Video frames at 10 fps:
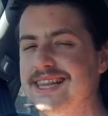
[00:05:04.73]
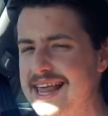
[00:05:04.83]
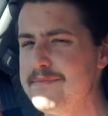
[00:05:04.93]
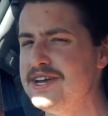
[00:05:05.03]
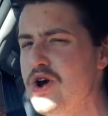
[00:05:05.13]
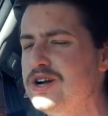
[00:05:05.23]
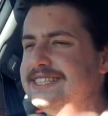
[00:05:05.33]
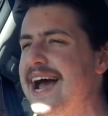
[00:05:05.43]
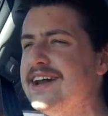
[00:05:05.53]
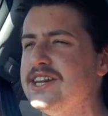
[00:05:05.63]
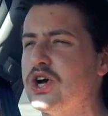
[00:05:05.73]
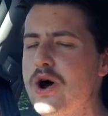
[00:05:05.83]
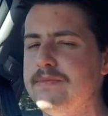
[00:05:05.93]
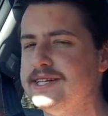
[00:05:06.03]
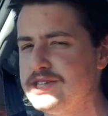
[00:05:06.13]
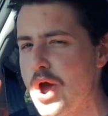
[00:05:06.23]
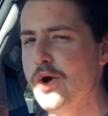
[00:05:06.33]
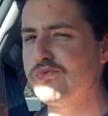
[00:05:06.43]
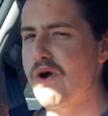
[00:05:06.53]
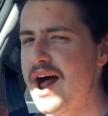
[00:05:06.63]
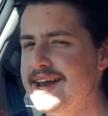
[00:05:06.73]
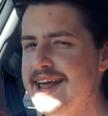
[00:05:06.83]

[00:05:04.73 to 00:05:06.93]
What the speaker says: Let me know down in the comments right